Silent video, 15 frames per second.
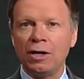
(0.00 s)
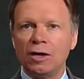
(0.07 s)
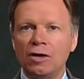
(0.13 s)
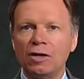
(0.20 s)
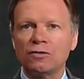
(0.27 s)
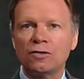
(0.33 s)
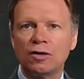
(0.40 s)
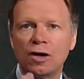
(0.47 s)

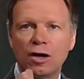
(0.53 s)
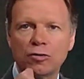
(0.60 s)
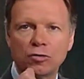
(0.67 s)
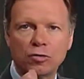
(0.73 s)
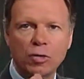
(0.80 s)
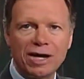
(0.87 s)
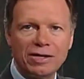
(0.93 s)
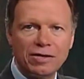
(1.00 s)
Let's cut
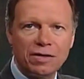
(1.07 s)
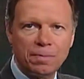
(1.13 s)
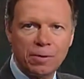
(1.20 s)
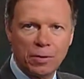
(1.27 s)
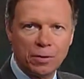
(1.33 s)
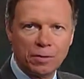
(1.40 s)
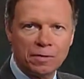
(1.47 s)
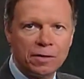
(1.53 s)
right to the
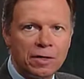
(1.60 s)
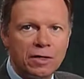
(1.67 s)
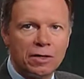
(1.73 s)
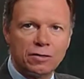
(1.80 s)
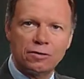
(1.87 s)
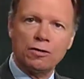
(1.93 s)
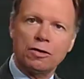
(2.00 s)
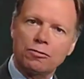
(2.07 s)
bone.
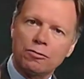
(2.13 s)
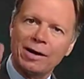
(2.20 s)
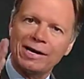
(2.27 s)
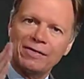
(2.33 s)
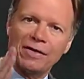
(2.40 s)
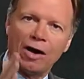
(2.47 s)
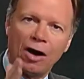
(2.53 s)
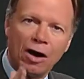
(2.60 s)
Let's look right
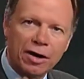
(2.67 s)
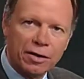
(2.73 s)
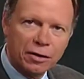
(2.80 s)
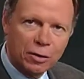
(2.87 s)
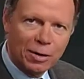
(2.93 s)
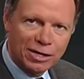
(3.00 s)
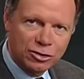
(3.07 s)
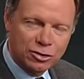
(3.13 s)
at the heart of the
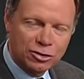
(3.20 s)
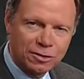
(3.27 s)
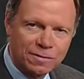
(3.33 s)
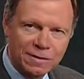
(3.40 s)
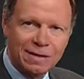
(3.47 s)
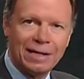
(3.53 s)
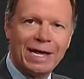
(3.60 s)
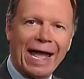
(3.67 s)
question
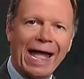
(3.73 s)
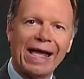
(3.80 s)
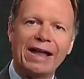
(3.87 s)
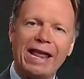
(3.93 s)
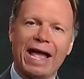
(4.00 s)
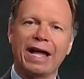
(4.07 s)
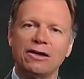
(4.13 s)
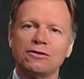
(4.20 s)

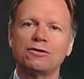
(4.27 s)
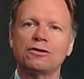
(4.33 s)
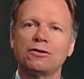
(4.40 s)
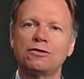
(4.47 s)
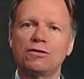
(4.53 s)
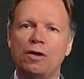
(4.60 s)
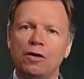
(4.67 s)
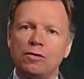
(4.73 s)
and ask
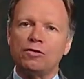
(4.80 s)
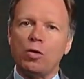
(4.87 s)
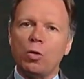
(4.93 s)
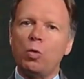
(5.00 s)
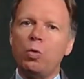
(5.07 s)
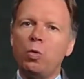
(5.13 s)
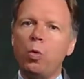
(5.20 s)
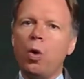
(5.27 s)
ourselves
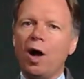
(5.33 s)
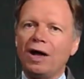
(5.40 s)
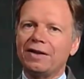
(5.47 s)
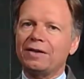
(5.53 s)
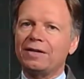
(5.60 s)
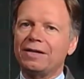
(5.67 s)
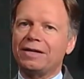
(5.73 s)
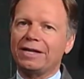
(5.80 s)
what
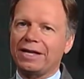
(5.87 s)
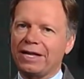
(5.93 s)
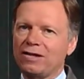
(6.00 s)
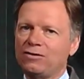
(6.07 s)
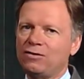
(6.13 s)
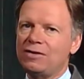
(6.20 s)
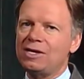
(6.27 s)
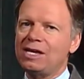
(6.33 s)

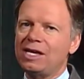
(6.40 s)
is the